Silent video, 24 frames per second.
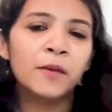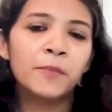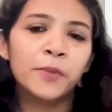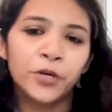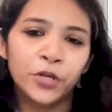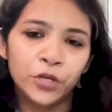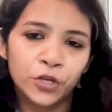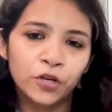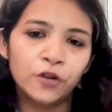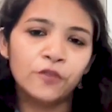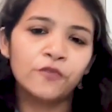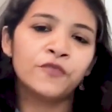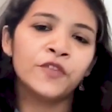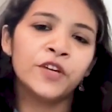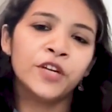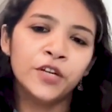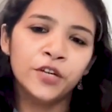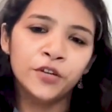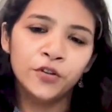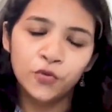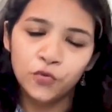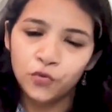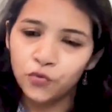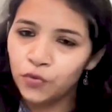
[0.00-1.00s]
a particular
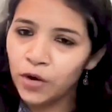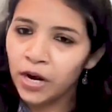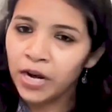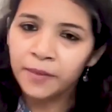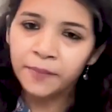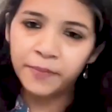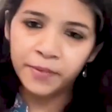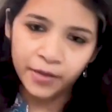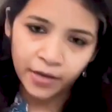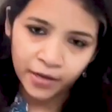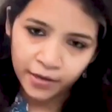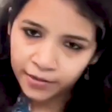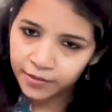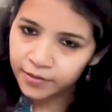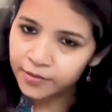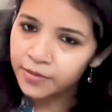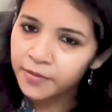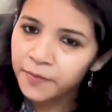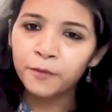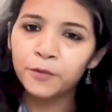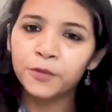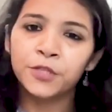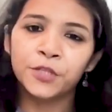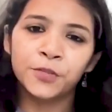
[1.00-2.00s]
fee to
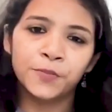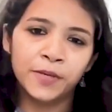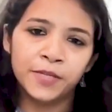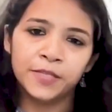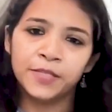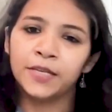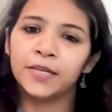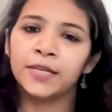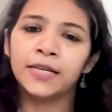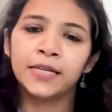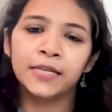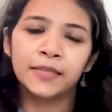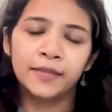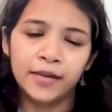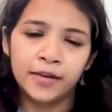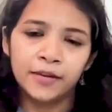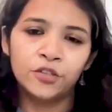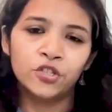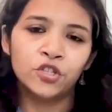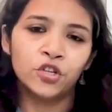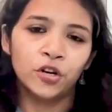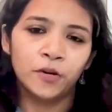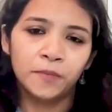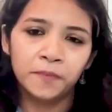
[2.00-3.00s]
IPRS, which is basically
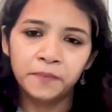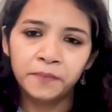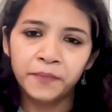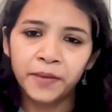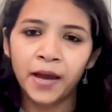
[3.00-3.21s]
their job.